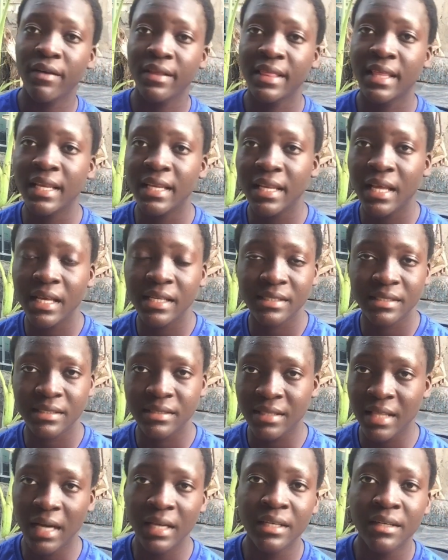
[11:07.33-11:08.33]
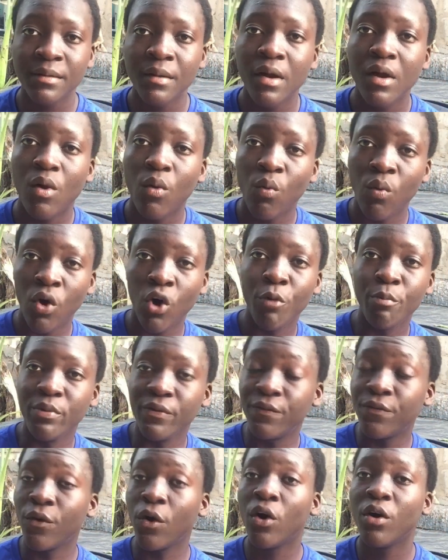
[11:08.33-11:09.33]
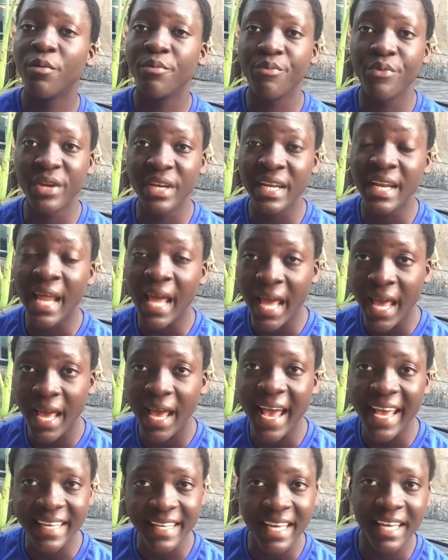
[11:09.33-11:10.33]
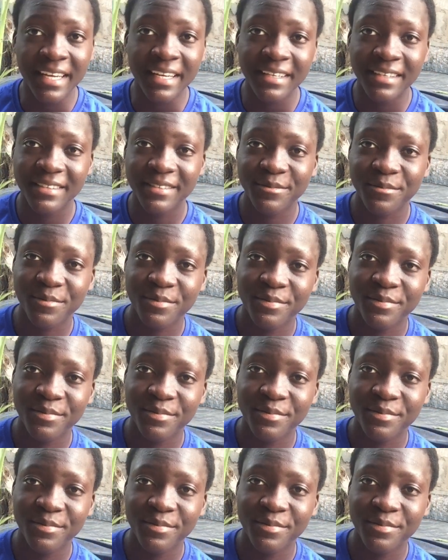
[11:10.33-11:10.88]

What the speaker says: everything is done well before breeding her again.